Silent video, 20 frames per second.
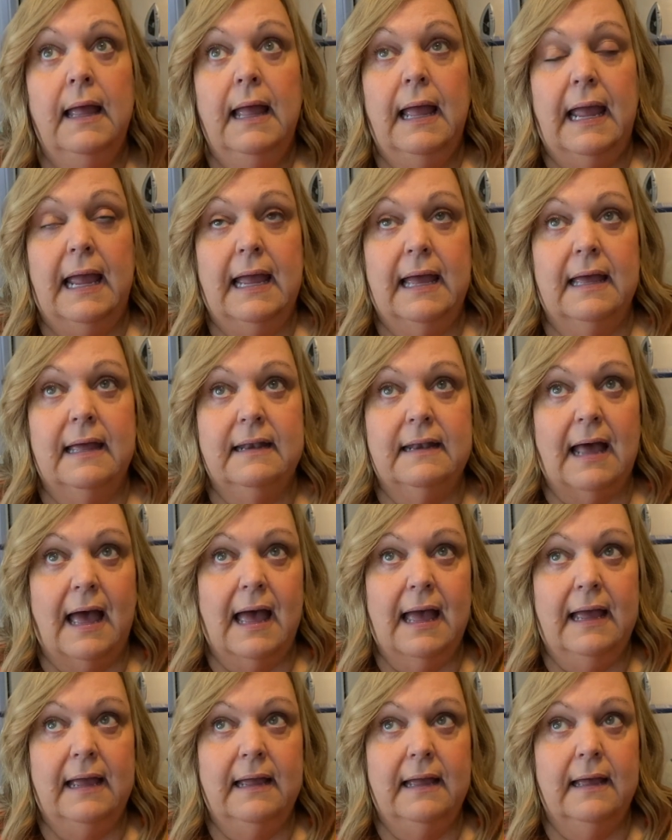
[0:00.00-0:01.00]
And
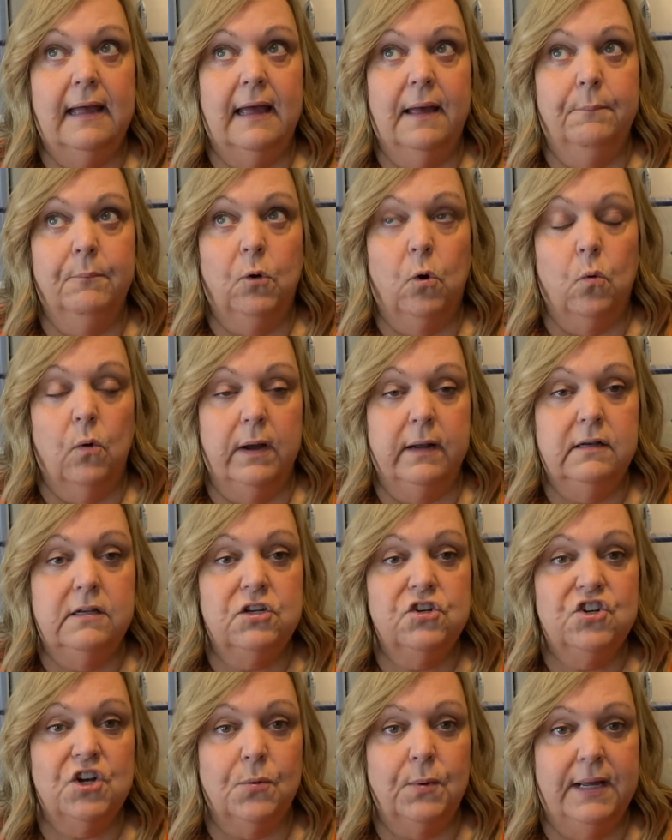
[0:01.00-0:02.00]
I am going to
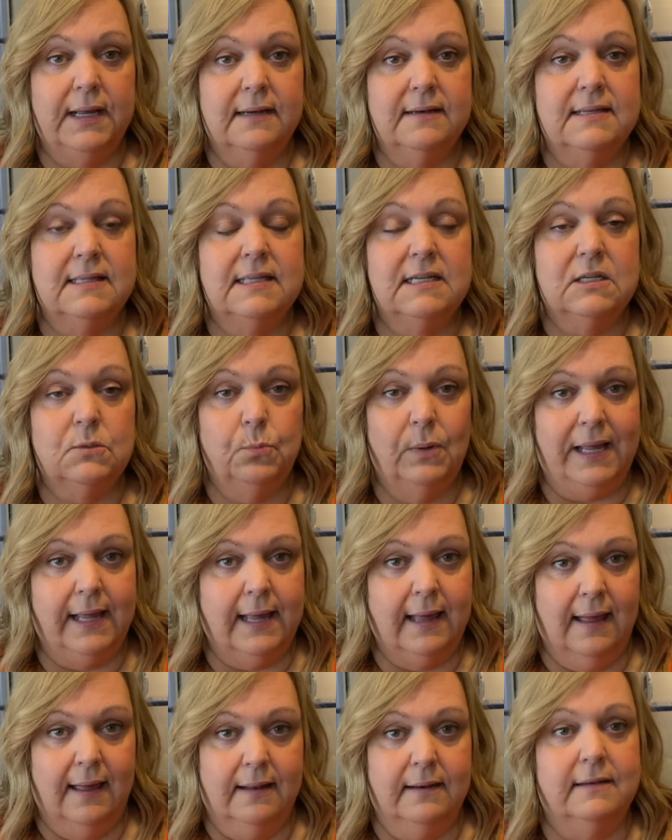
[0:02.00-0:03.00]
Joann's this
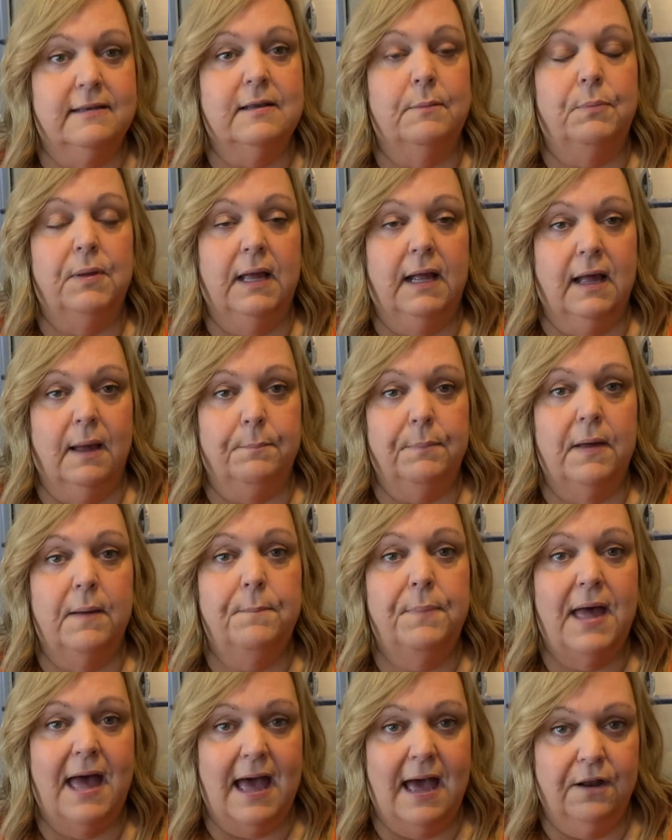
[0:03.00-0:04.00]
weekend to pick up a
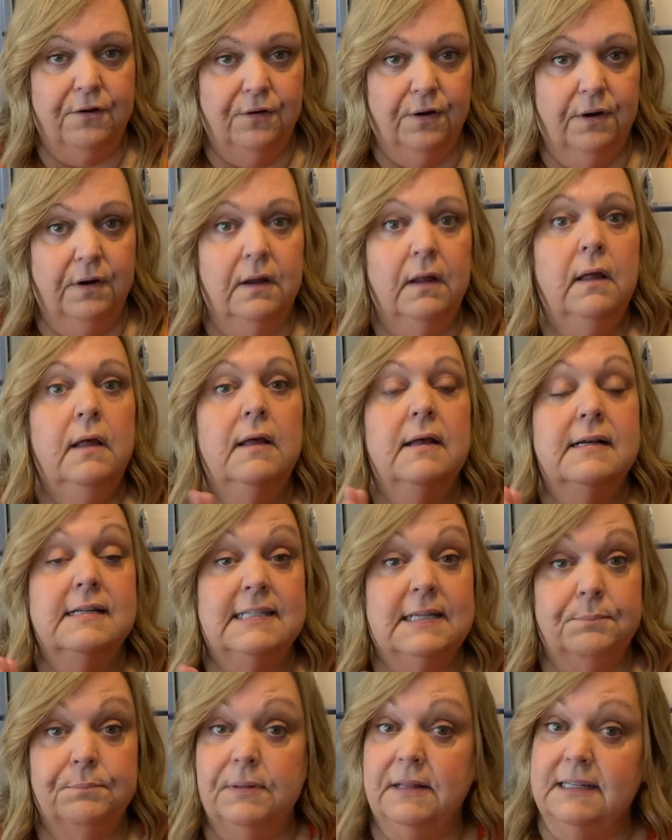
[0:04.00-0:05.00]
pattern.
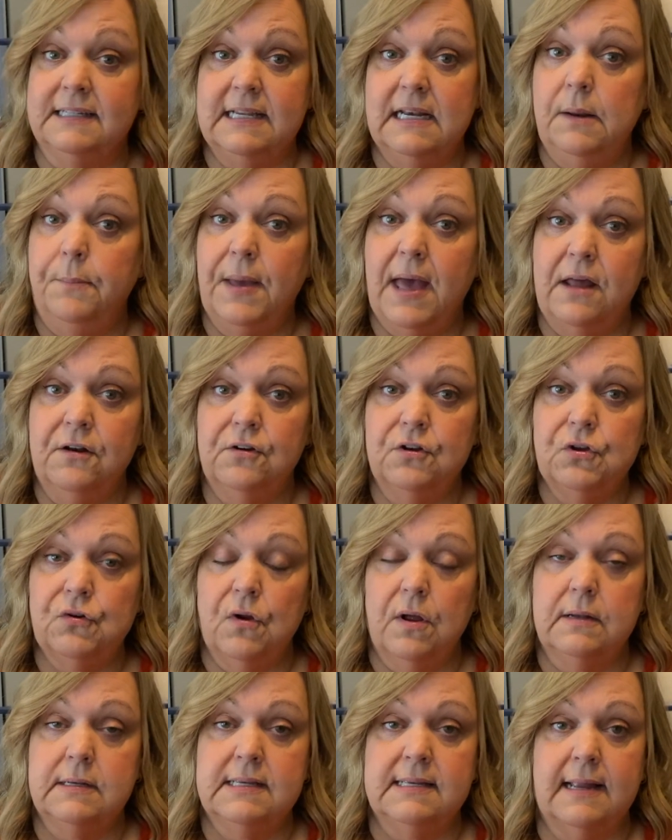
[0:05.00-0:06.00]
Simplicity patterns are
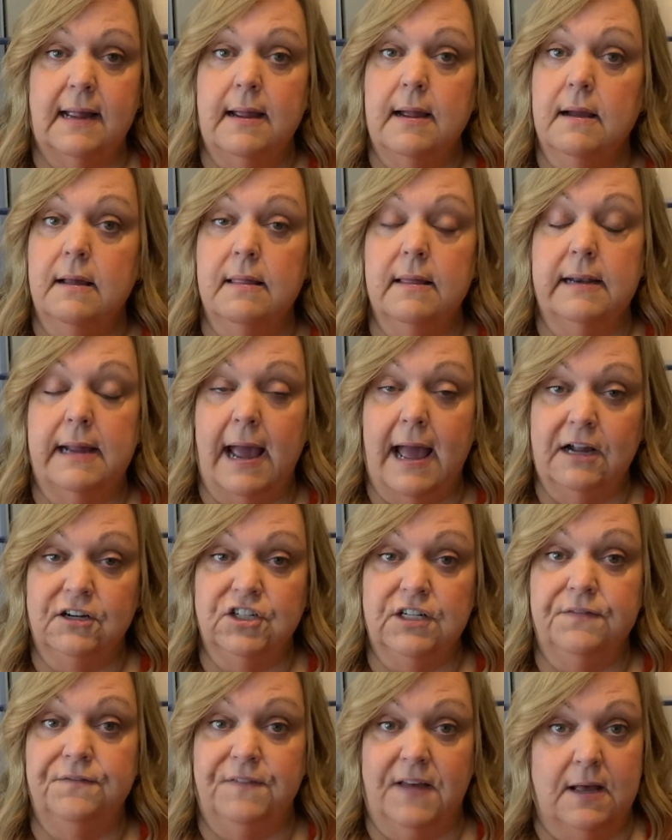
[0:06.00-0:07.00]
on sale, and I
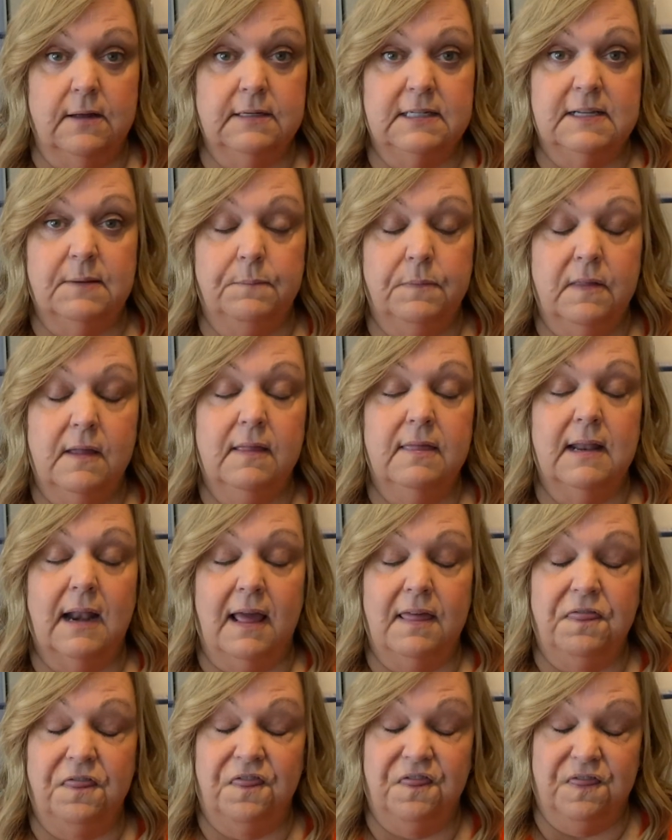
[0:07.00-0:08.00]
actually found something that
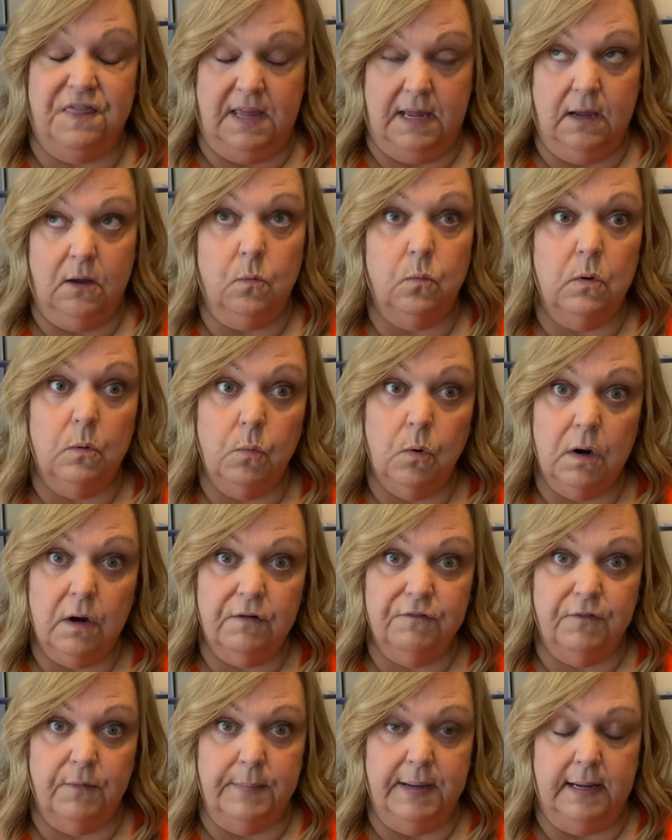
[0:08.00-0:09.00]
I think will work
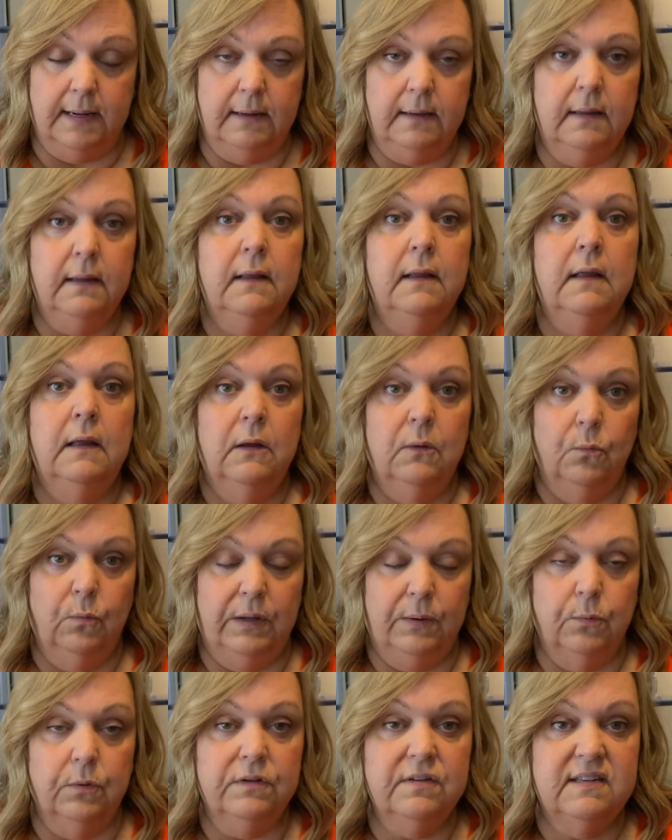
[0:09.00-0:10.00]
for me. We
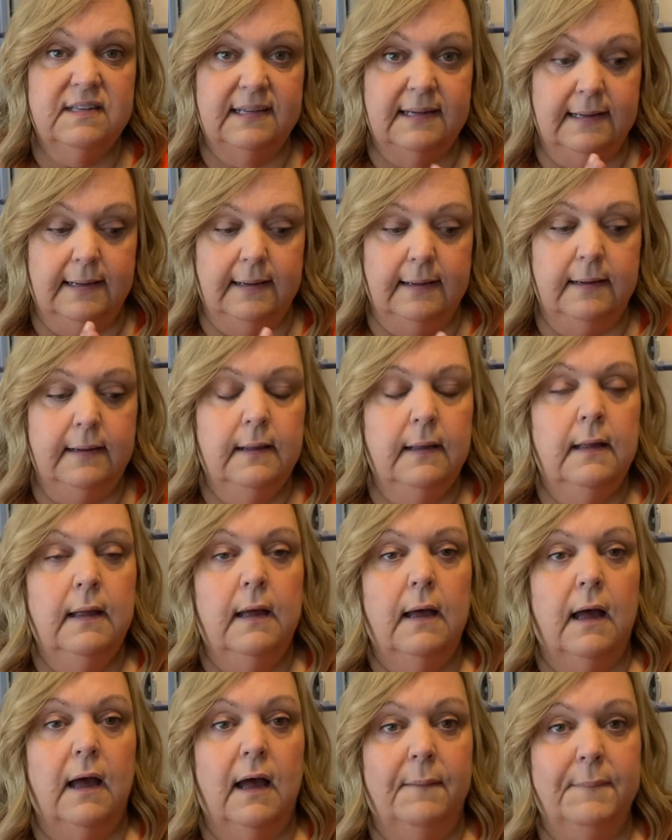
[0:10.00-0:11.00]
will see.
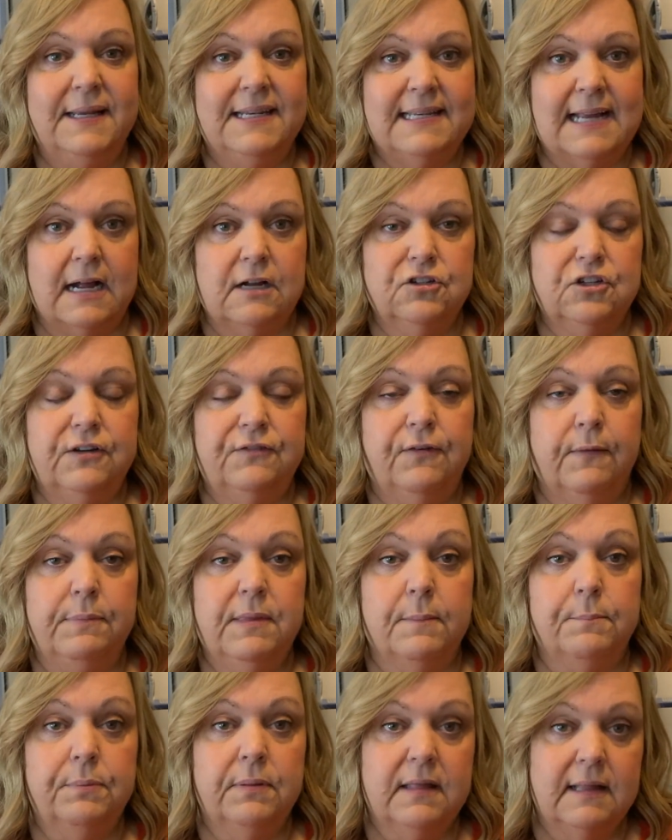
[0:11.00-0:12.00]
It's actually from the
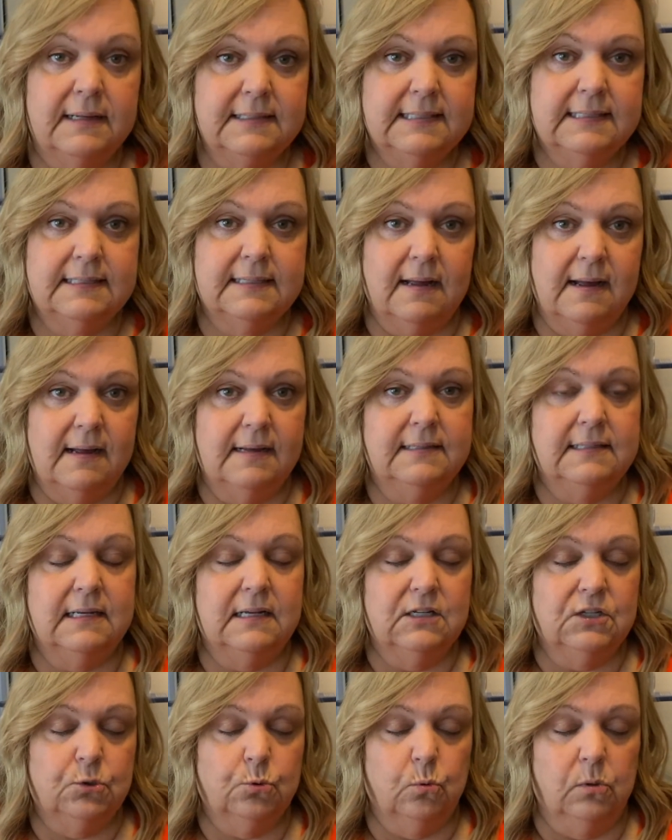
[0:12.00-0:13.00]
plus size
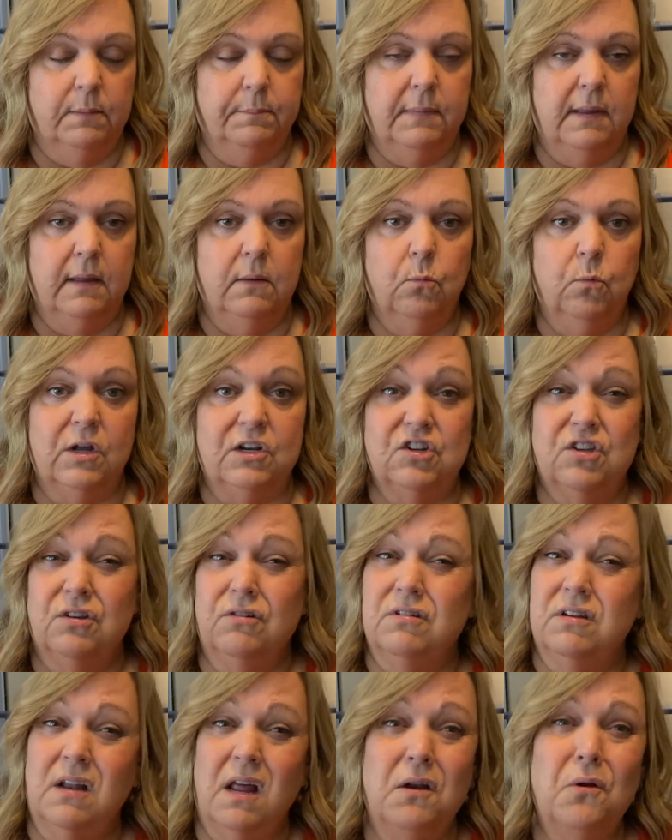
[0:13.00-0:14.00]
assortment, which
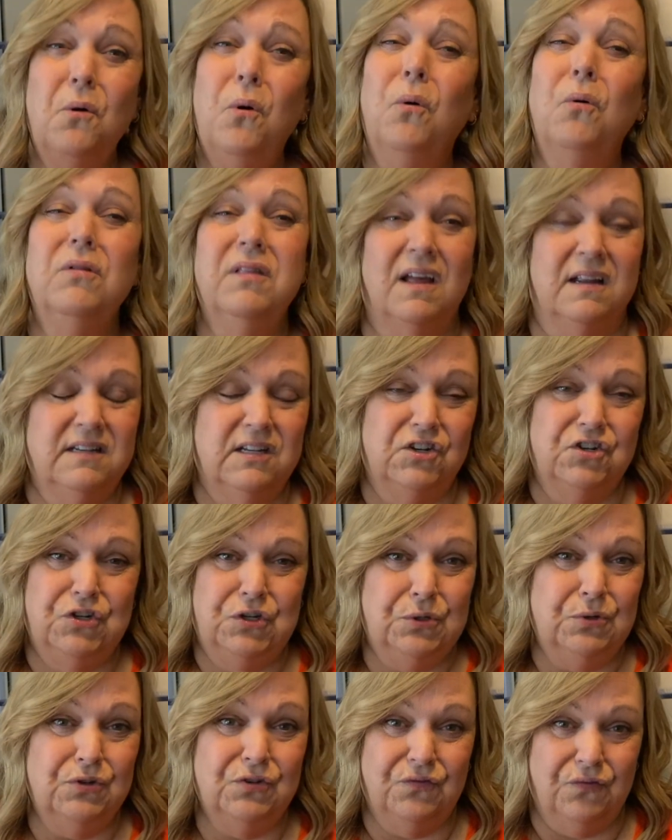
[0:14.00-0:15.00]
there's not a whole lot to
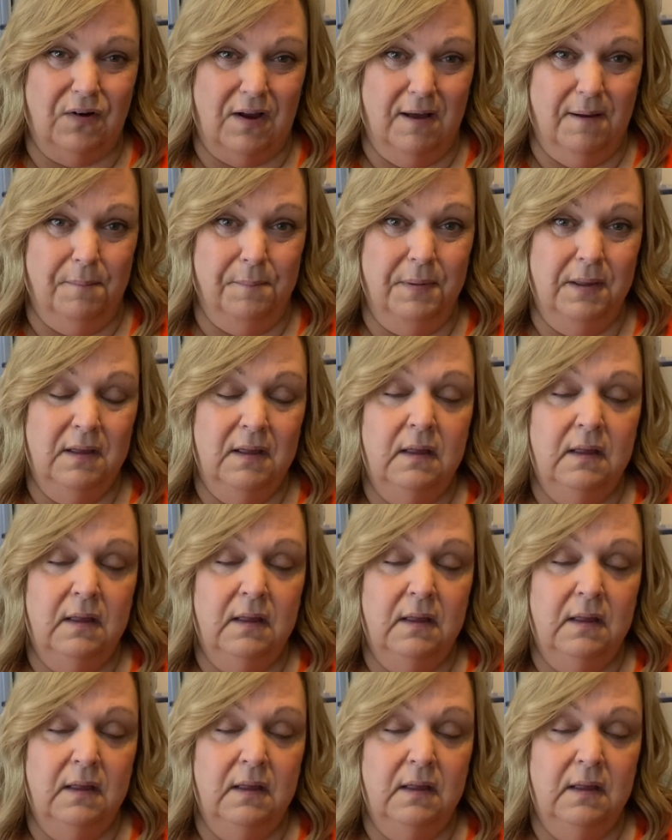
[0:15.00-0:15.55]
choose from